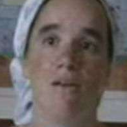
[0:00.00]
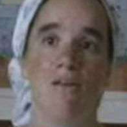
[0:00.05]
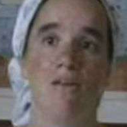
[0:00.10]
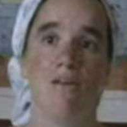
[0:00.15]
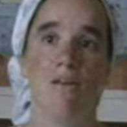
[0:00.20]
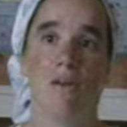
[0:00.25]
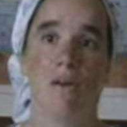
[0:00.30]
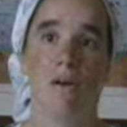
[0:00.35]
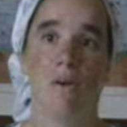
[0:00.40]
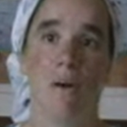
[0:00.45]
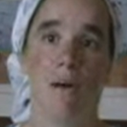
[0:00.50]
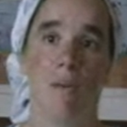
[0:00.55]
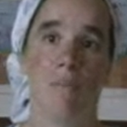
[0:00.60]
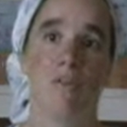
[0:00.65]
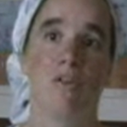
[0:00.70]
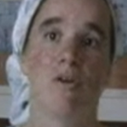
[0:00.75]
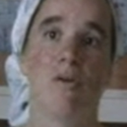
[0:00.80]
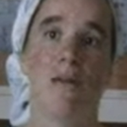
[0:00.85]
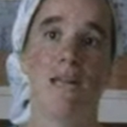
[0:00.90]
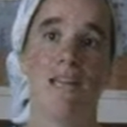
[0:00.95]
So
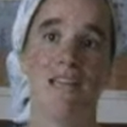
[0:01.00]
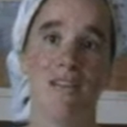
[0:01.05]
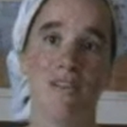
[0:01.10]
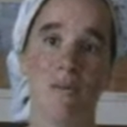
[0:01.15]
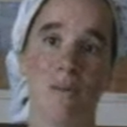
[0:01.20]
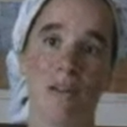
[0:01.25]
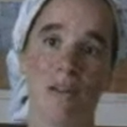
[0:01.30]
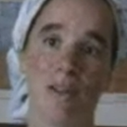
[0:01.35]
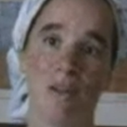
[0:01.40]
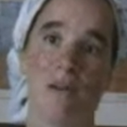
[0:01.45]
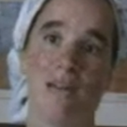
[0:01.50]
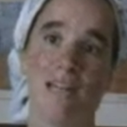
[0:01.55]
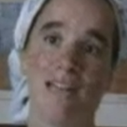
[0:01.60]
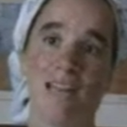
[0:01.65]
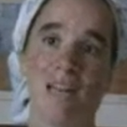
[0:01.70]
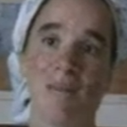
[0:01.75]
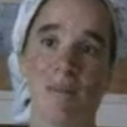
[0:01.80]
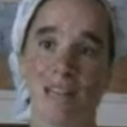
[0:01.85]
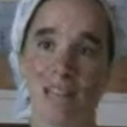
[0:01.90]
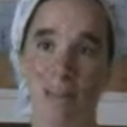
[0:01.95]
what he said
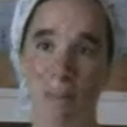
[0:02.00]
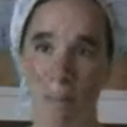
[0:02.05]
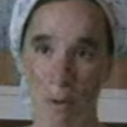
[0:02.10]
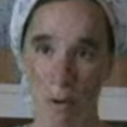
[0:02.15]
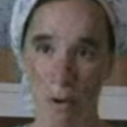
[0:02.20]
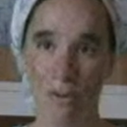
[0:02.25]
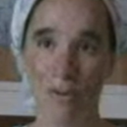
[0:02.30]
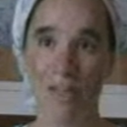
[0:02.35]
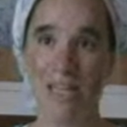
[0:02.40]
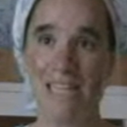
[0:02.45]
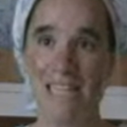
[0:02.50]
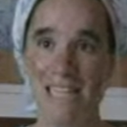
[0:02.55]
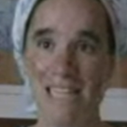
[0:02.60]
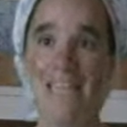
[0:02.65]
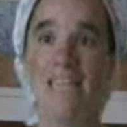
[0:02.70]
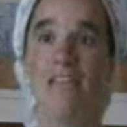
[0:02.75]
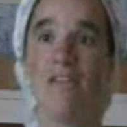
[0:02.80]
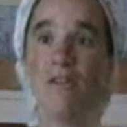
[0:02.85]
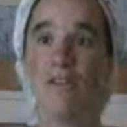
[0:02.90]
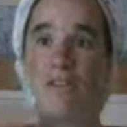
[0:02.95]
about the person
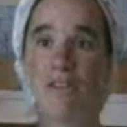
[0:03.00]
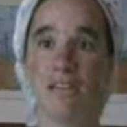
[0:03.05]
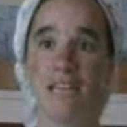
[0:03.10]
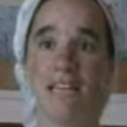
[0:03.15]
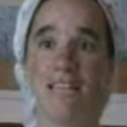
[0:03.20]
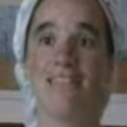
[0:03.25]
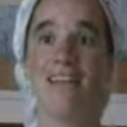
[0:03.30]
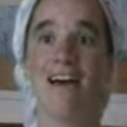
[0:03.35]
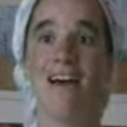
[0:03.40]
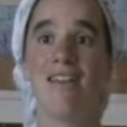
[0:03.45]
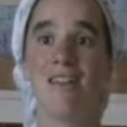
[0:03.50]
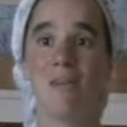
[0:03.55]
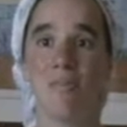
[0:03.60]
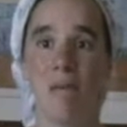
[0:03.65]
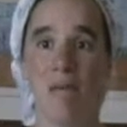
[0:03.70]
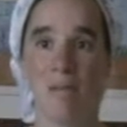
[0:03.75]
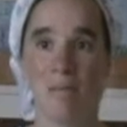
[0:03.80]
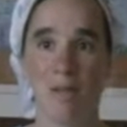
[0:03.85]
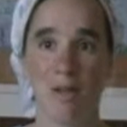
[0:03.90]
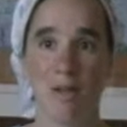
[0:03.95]
leading those 6,000
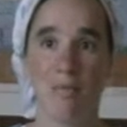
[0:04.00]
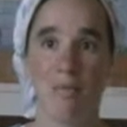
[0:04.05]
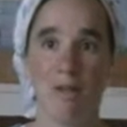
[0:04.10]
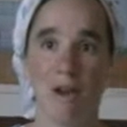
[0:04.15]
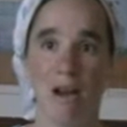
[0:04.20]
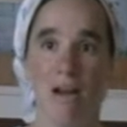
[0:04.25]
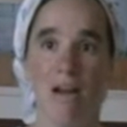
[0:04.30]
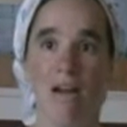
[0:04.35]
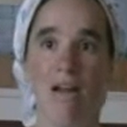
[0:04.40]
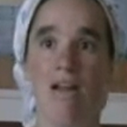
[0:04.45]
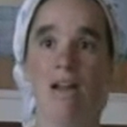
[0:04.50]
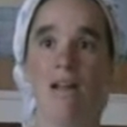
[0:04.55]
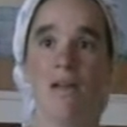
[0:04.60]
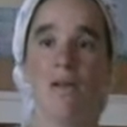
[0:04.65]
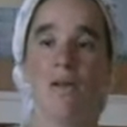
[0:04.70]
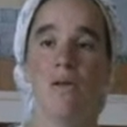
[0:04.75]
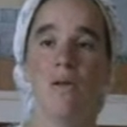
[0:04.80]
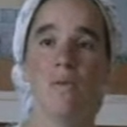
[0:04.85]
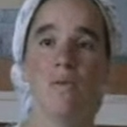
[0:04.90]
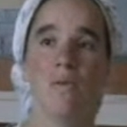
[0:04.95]
people in prayer
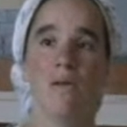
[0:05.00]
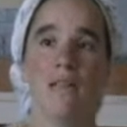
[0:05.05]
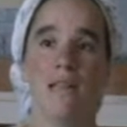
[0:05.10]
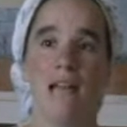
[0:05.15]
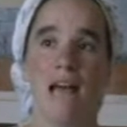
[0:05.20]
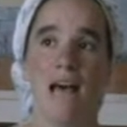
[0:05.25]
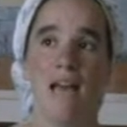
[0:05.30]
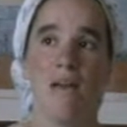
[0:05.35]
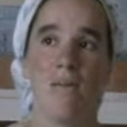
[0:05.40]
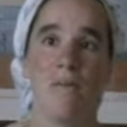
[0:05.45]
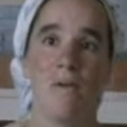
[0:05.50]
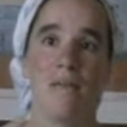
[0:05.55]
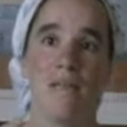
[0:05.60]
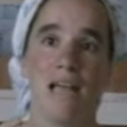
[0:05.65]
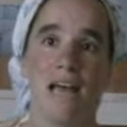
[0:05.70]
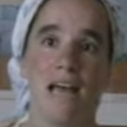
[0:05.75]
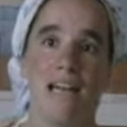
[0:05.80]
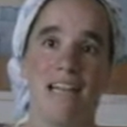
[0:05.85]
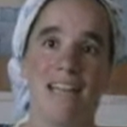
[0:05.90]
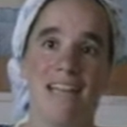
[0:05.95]
was
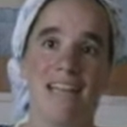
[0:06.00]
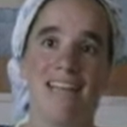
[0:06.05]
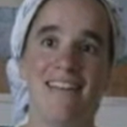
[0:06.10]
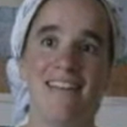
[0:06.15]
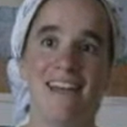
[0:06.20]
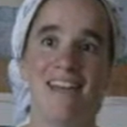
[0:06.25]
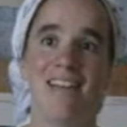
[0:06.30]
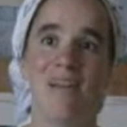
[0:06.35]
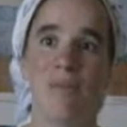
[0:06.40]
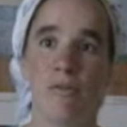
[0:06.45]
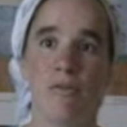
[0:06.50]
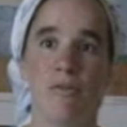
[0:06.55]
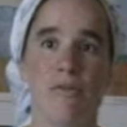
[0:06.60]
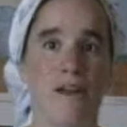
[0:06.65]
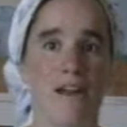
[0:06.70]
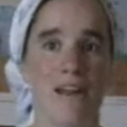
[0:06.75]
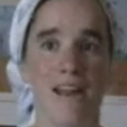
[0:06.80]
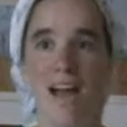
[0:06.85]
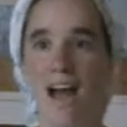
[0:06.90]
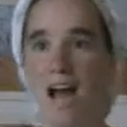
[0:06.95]
that he doesn't
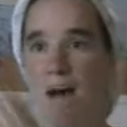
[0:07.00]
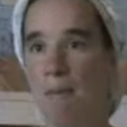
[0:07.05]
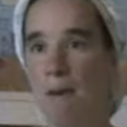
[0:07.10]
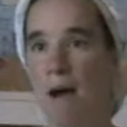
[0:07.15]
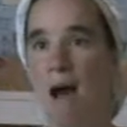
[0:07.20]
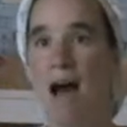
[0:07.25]
pray up